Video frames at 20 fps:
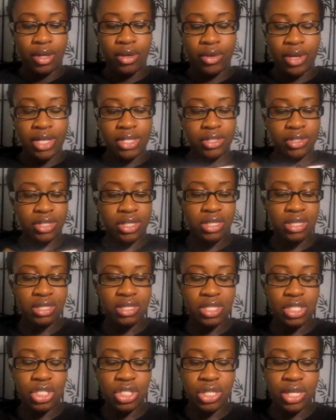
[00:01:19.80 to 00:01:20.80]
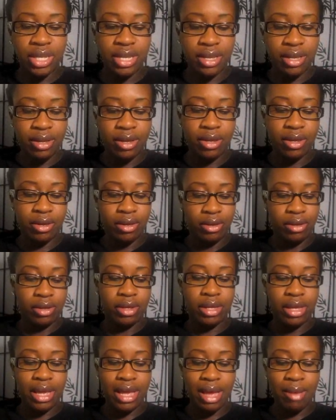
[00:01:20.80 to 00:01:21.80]
Okay, so this is the Chi
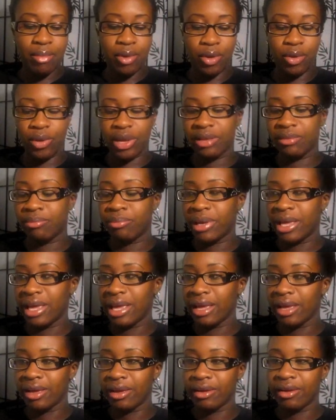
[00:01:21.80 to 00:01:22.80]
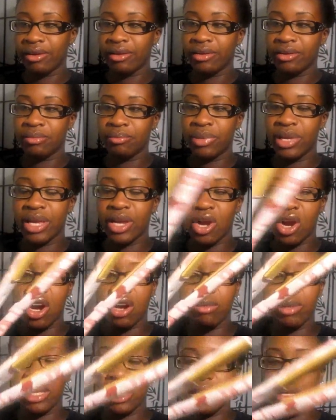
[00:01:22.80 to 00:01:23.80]
Camo in pink, pink
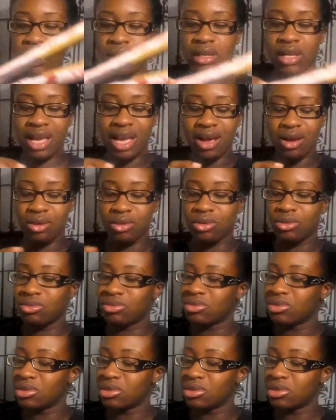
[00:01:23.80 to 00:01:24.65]
army. Ow.